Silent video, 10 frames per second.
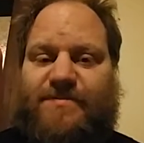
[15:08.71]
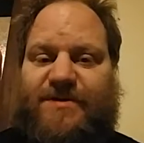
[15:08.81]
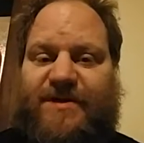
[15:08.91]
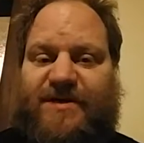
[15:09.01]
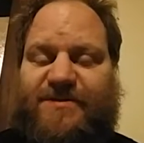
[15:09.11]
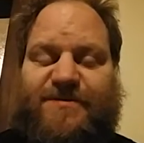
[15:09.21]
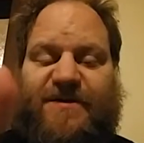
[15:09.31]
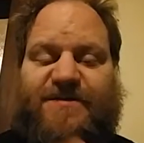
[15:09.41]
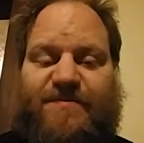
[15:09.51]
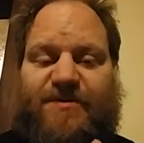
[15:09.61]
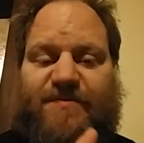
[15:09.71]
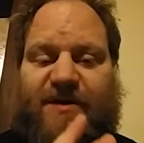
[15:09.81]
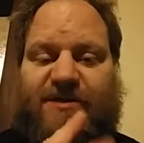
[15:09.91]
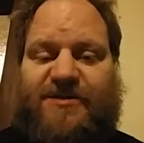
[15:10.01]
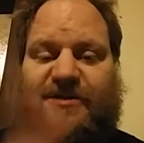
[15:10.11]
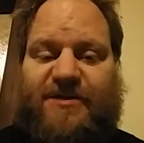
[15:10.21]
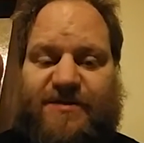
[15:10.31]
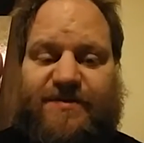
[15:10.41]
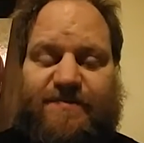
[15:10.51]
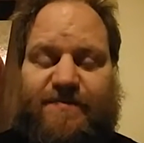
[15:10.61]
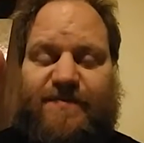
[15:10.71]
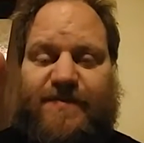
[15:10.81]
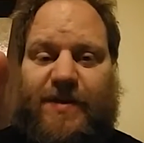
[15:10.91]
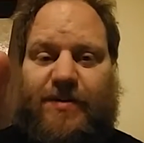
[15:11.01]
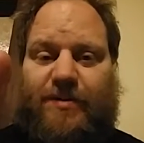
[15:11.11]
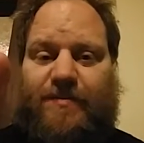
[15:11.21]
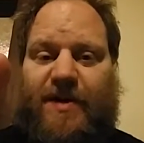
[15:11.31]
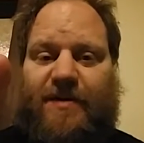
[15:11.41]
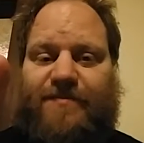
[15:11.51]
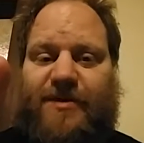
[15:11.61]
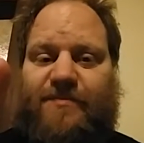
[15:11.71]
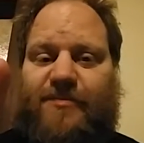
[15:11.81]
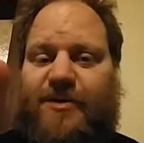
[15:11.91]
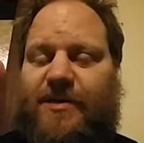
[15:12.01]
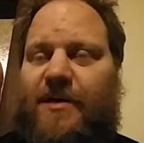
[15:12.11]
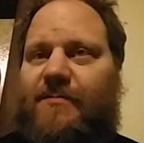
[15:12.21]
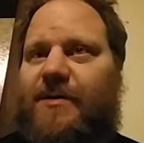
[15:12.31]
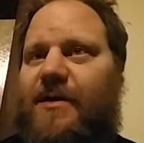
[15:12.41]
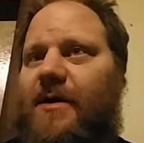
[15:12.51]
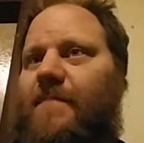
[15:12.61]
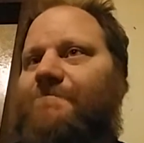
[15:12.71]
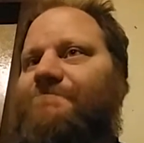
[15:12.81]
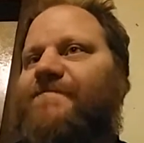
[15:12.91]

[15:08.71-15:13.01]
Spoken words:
he has Facebook page and his photo popped up, whatnot.